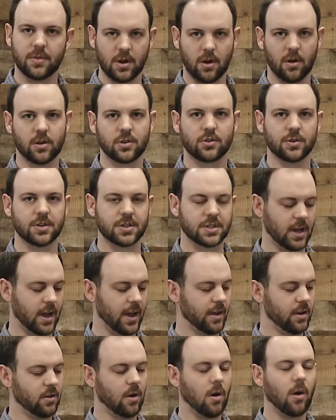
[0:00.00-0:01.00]
the archery
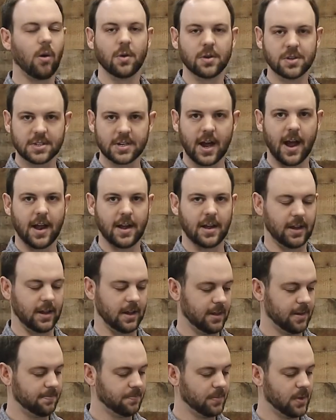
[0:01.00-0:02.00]
sight. You're always tightening
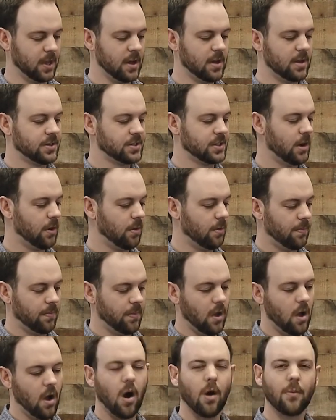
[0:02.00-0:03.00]
it. So,
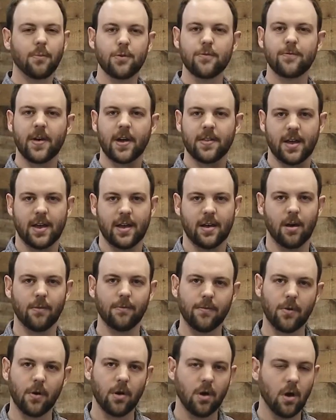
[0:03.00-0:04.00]
hope you found that
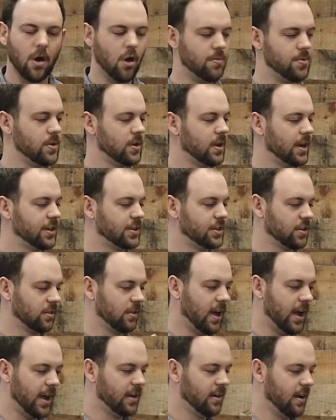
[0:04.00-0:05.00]
helpful. Hope you got your
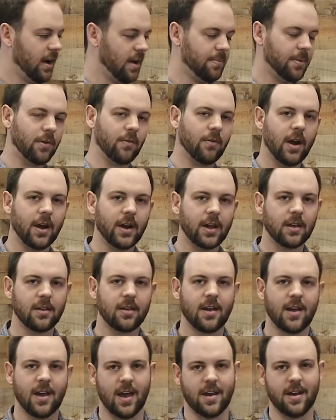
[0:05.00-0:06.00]
light up and running,
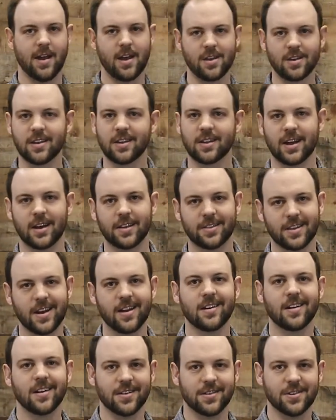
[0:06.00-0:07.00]
and now you can get out
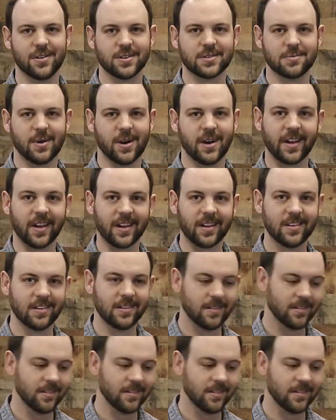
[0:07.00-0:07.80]
there and do some hunting.